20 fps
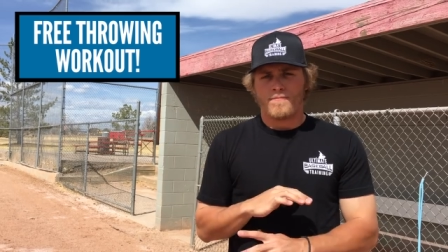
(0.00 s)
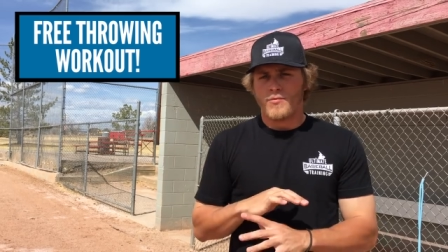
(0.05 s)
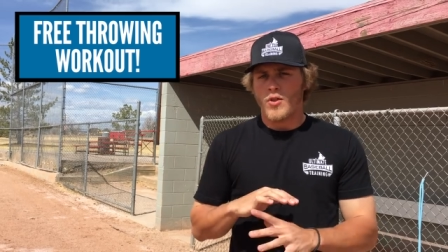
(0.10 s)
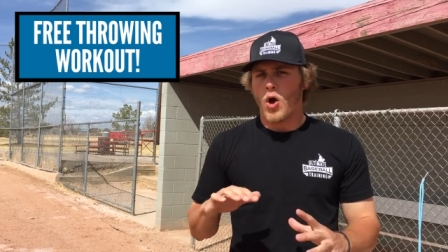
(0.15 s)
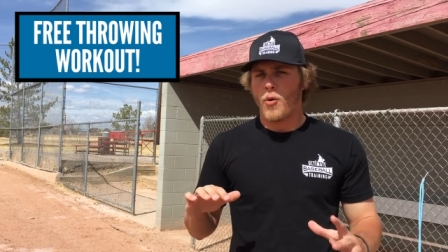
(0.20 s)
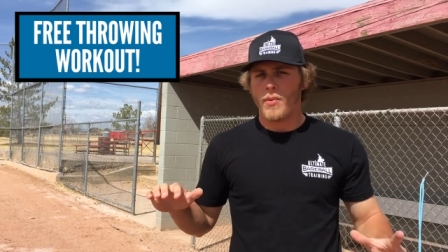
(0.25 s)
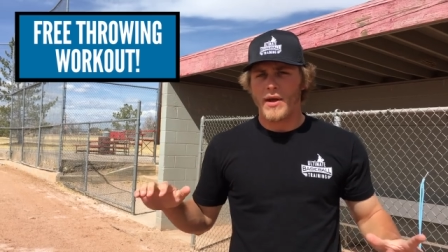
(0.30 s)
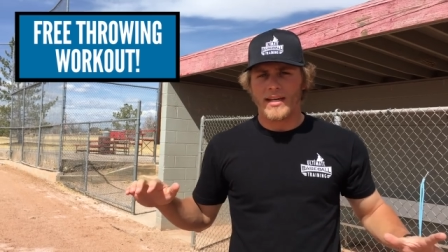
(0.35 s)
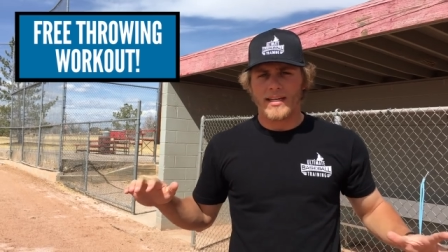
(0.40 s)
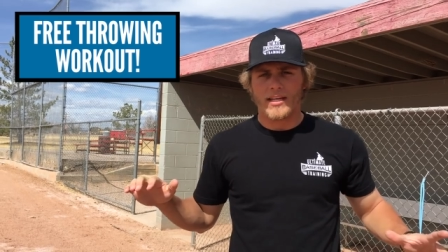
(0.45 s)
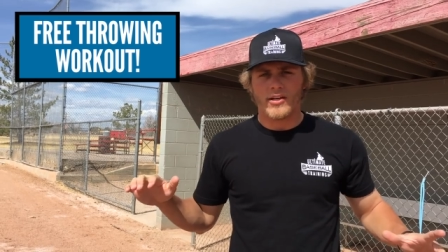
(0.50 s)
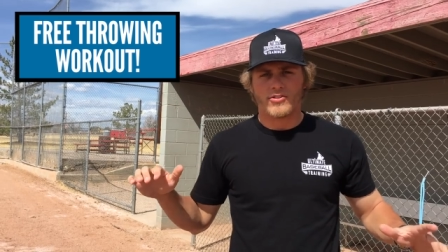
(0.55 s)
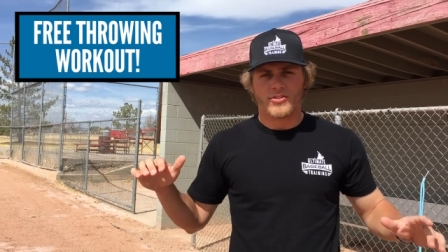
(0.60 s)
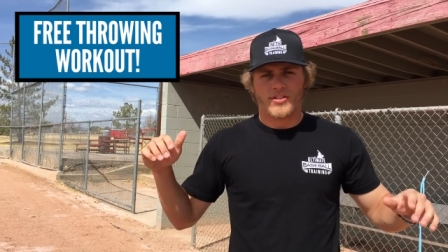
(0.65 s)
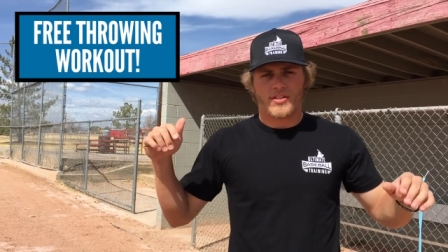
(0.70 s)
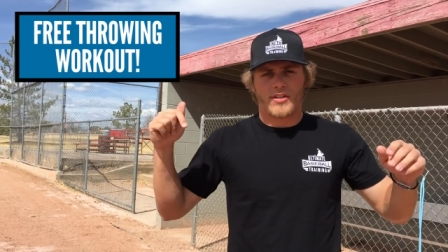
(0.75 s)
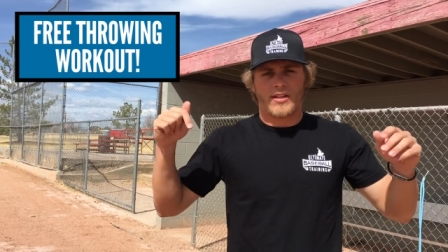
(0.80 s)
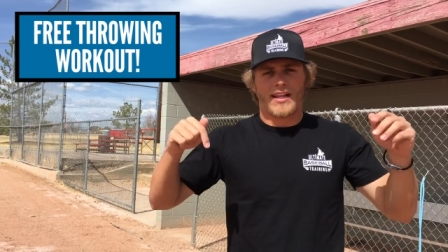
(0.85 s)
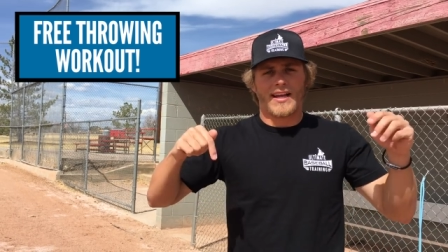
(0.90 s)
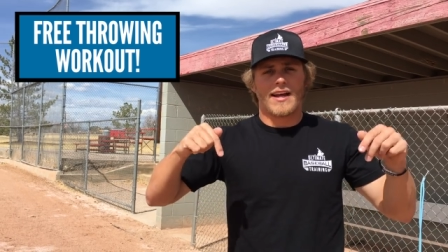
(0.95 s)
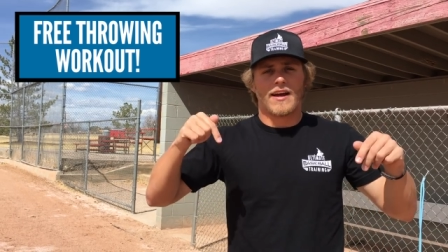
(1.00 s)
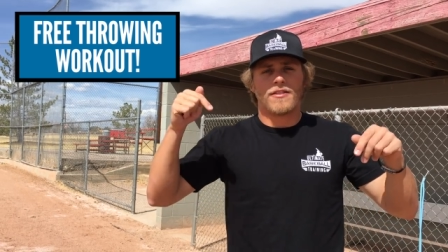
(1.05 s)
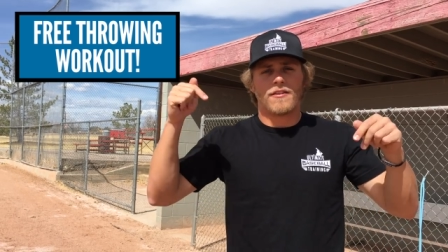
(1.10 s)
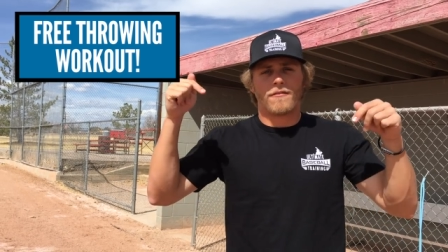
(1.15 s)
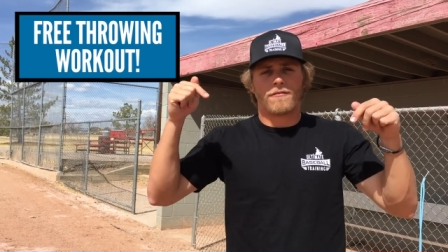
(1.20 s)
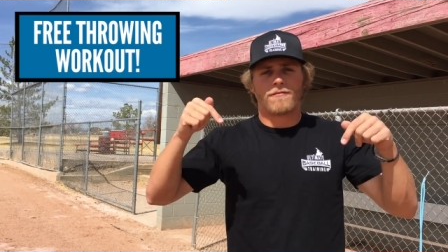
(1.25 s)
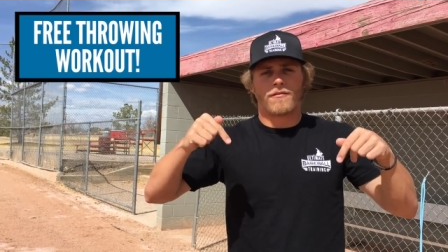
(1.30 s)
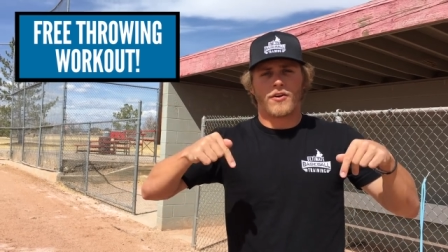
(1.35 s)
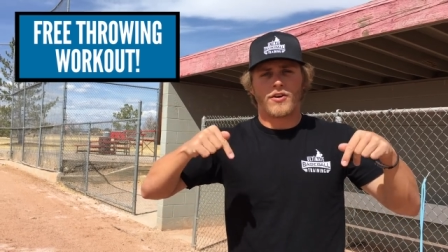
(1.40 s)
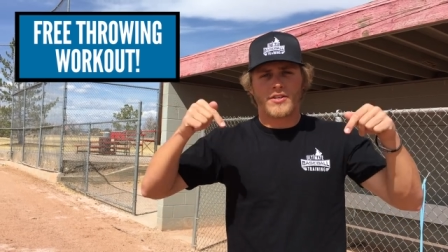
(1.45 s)
No big deal. Just click on
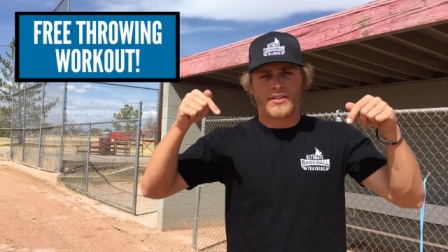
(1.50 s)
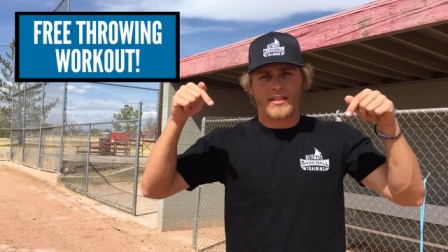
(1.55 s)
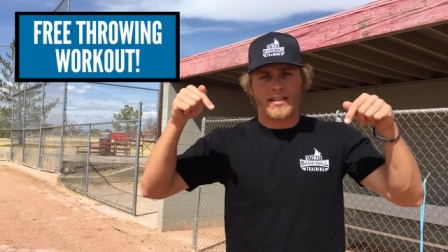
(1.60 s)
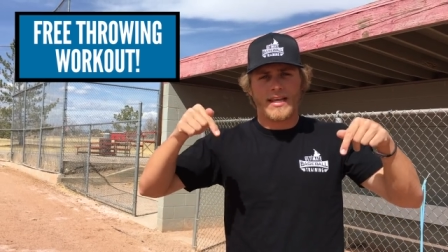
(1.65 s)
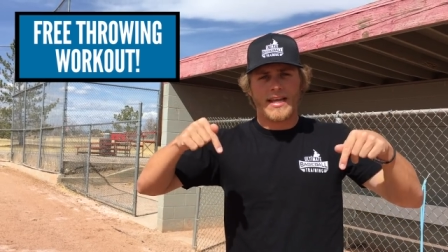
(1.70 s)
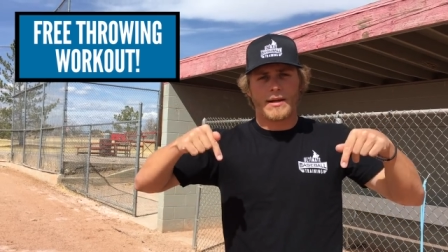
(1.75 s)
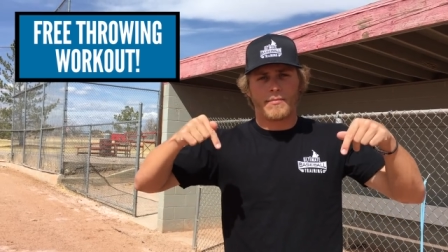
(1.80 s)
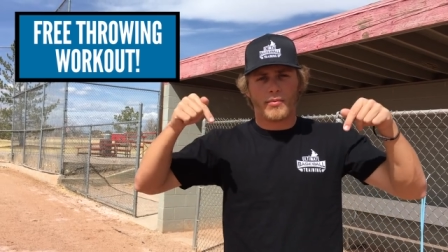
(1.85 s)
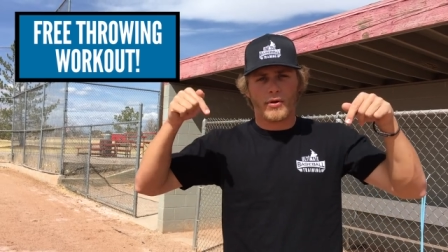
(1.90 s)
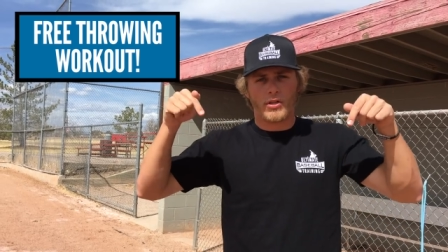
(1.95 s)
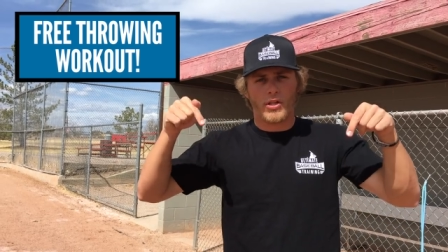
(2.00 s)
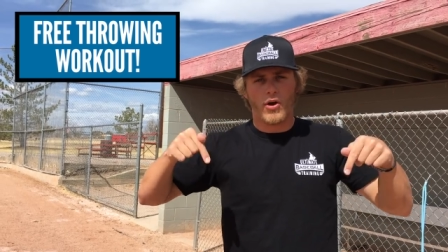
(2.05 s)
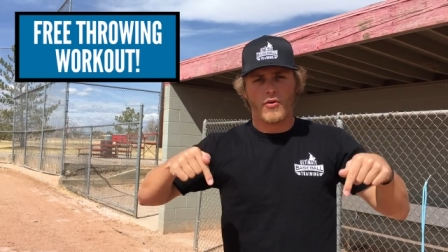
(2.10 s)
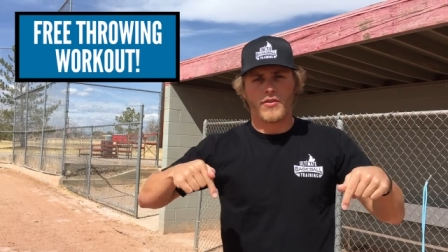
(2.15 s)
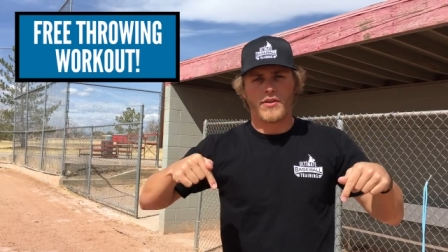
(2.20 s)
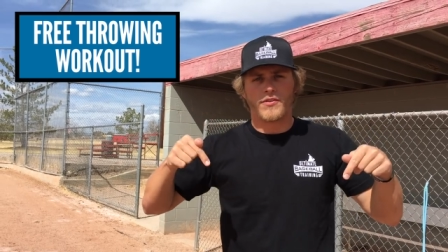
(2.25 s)
the first link below